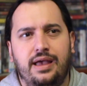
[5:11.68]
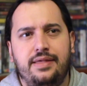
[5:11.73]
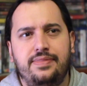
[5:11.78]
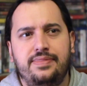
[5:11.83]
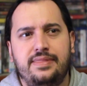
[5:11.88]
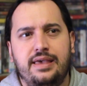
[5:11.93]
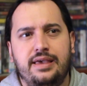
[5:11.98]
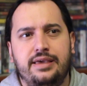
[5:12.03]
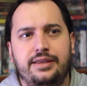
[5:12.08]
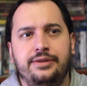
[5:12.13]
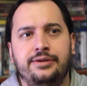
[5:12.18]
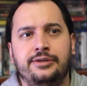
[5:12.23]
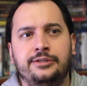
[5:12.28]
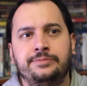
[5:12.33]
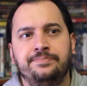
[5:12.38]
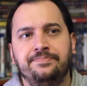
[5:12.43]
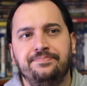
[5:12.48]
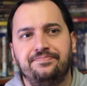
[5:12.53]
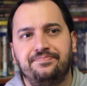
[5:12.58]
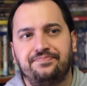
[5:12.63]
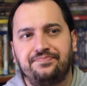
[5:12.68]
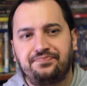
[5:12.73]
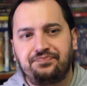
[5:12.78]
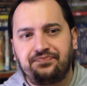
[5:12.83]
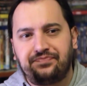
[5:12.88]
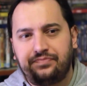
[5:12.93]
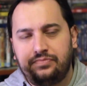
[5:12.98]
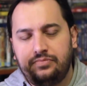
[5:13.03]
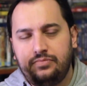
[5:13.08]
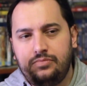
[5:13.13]
And then
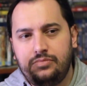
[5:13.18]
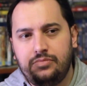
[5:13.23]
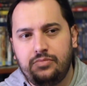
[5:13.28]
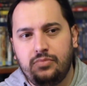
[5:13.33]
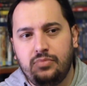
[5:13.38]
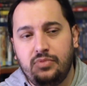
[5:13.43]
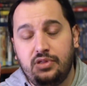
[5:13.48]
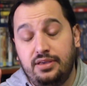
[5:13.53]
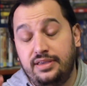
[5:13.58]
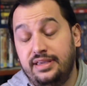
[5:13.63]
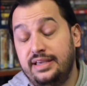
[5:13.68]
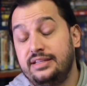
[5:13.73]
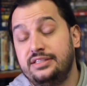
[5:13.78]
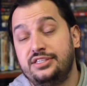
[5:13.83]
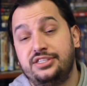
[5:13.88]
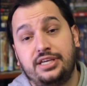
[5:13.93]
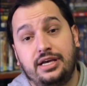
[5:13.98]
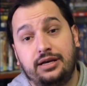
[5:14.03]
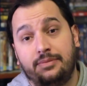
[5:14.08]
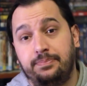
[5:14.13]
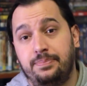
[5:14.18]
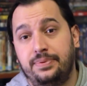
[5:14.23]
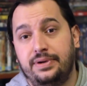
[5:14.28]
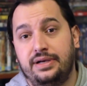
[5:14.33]
he ends up